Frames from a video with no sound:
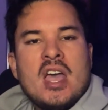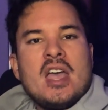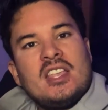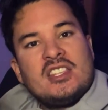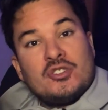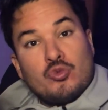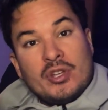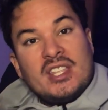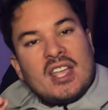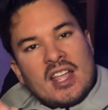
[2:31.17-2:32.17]
He's
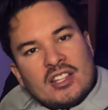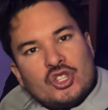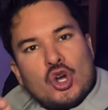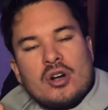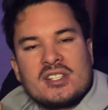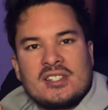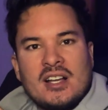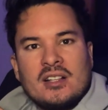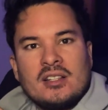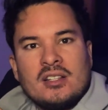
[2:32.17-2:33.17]
weak and
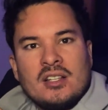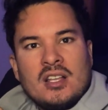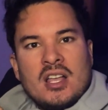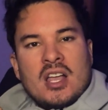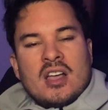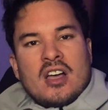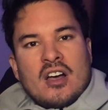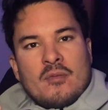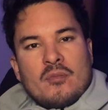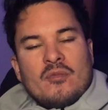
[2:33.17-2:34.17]
docile.
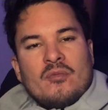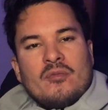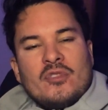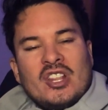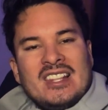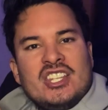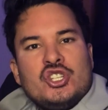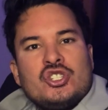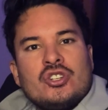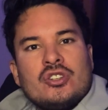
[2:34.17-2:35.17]
A
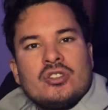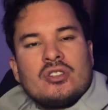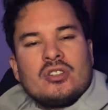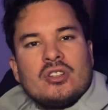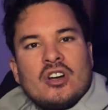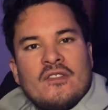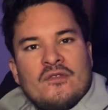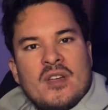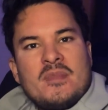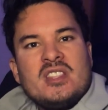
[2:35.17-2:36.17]
legion of
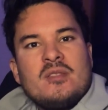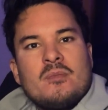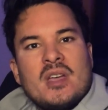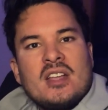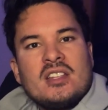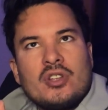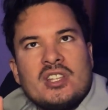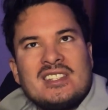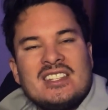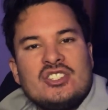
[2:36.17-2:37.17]
feminine men
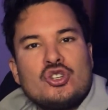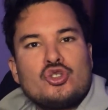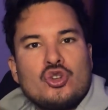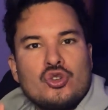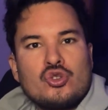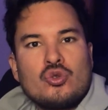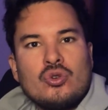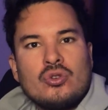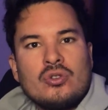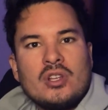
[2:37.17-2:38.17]
is easier to
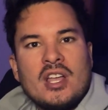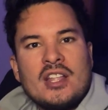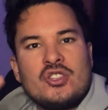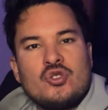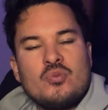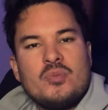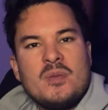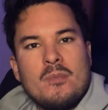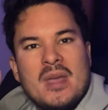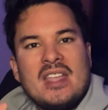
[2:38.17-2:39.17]
control and to be
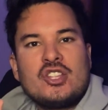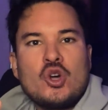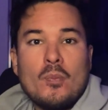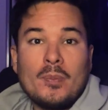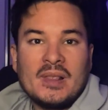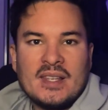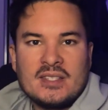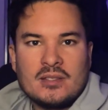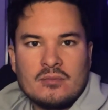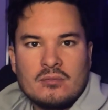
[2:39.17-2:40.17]
made
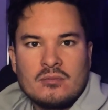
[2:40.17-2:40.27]
complacent.